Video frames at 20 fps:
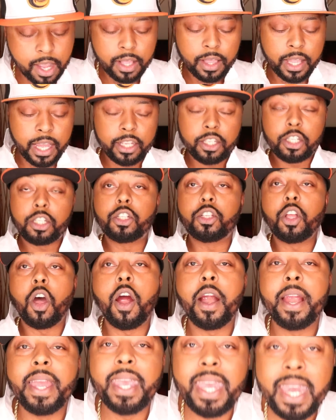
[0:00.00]
let's
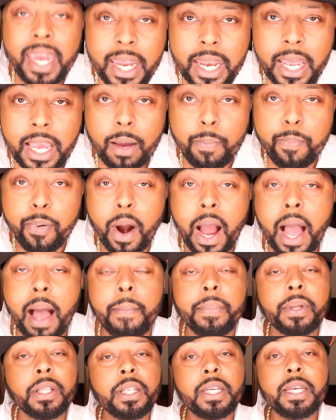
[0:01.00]
start eating
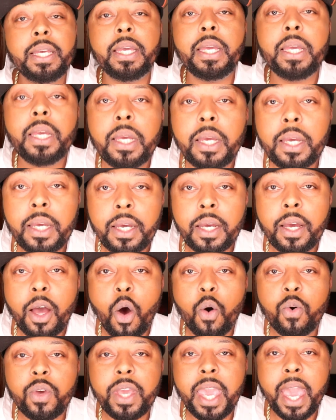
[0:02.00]
properly,
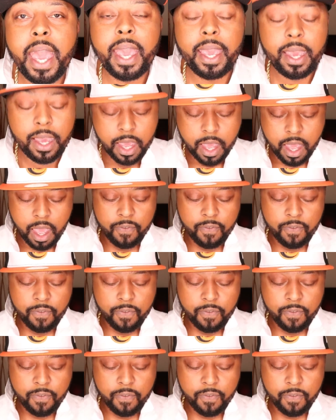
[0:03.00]
okay?